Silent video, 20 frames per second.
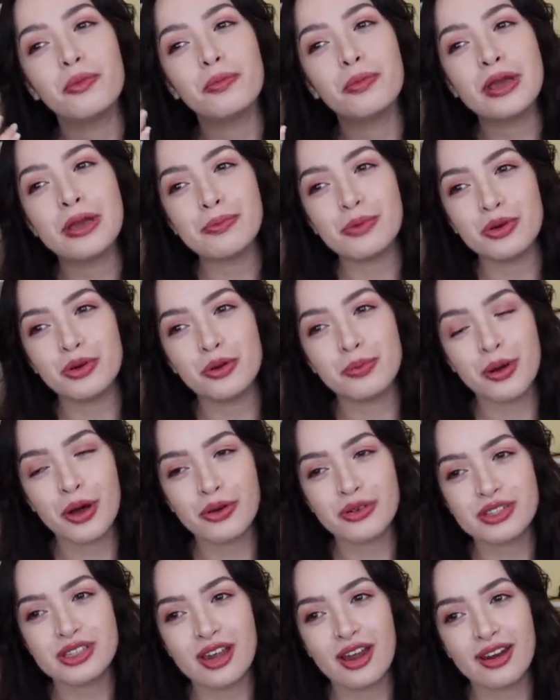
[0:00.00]
people who
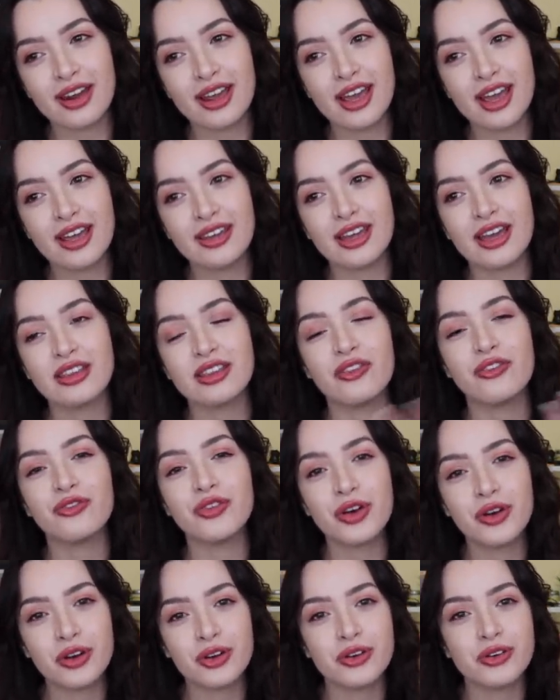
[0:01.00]
post on it and like the
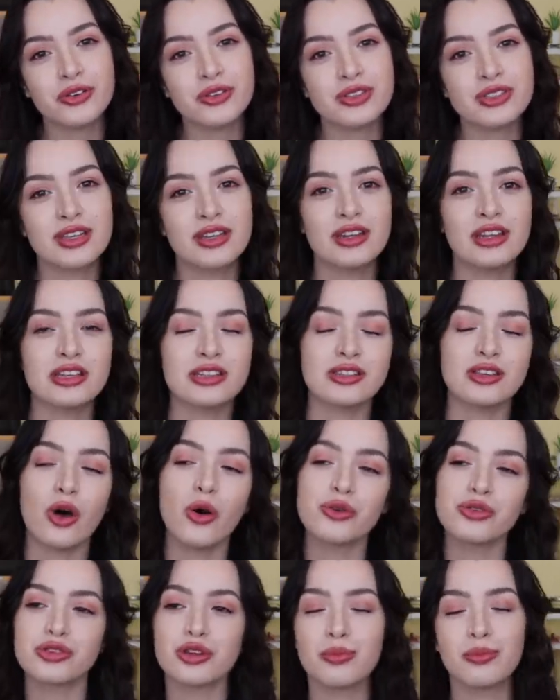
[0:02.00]
photos and this
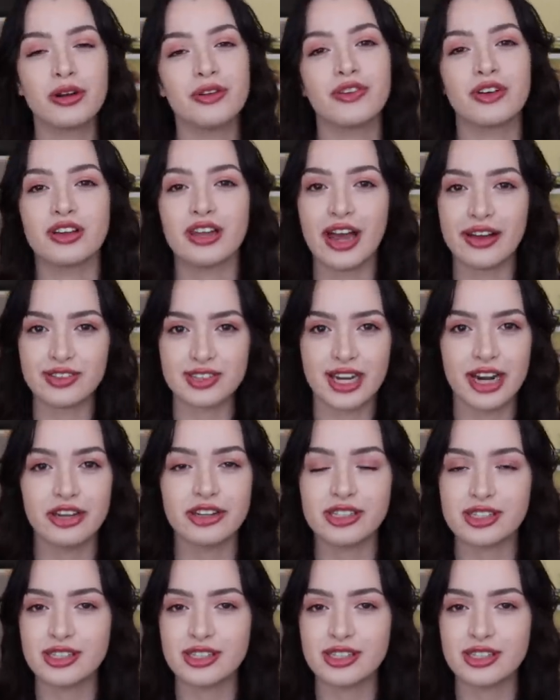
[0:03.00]
also perfect lifestyle,